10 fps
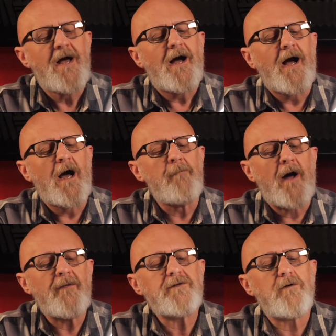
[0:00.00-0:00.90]

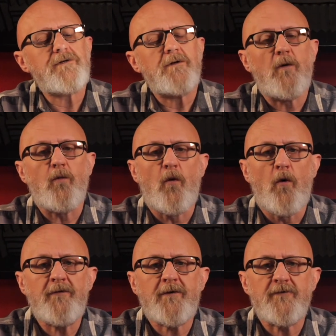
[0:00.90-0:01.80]
And there's also a
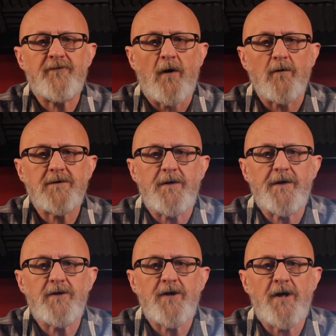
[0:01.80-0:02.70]
warmth control, so you
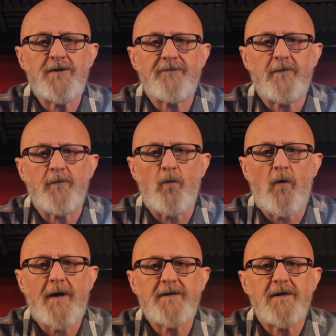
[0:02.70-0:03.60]
can change it from a
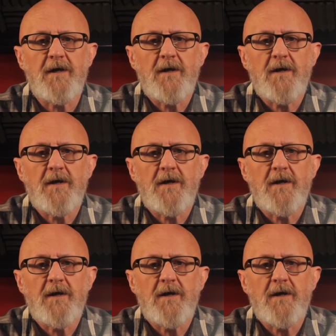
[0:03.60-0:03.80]
white